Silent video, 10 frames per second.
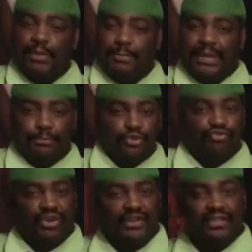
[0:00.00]
from a people of
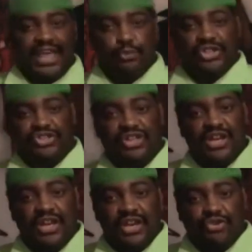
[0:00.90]
strange language.
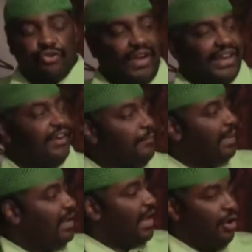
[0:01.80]
The record of
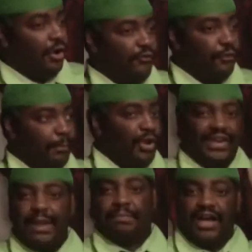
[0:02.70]

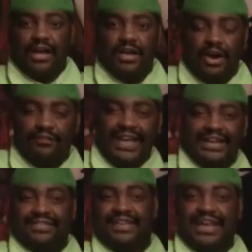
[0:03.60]
Merneptah of
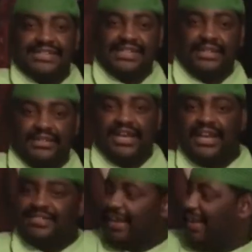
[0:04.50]
Dynasty
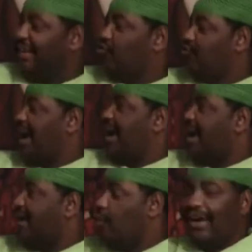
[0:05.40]
19 said
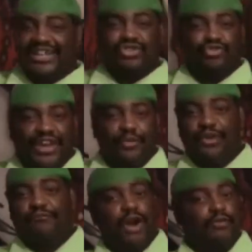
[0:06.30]
Israel or Israel,
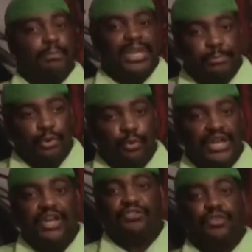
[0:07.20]
the foreign people.
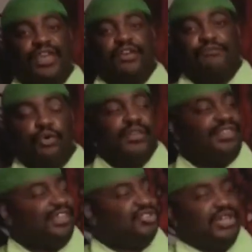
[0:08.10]
So
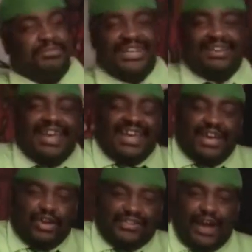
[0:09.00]
therefore, the Egyptian
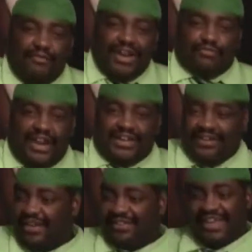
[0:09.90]
direct
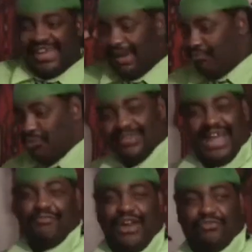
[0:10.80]
record, the Hebrew
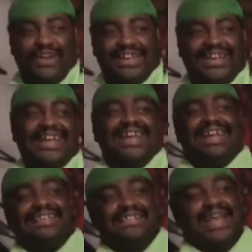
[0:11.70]
direct record,
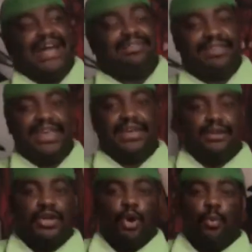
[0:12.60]
is not
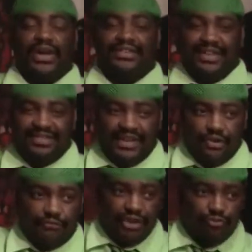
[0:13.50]
saying what these
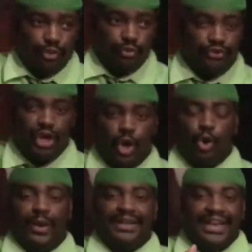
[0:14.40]
individuals
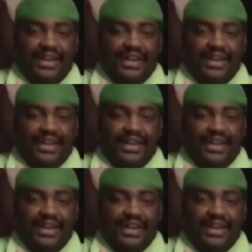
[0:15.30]
who are